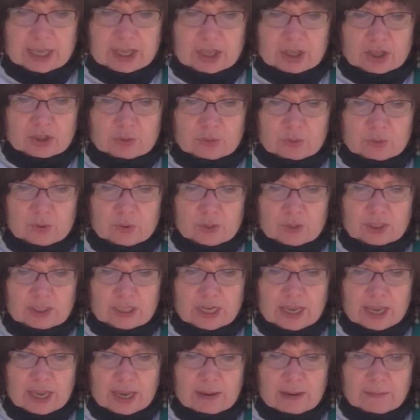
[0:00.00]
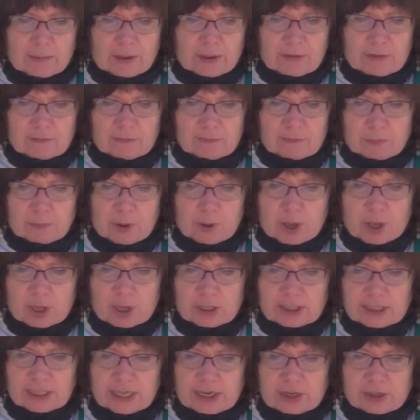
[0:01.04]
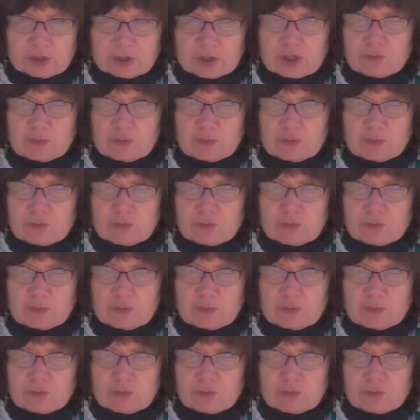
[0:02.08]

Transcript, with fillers: through the time of Paul's letter to the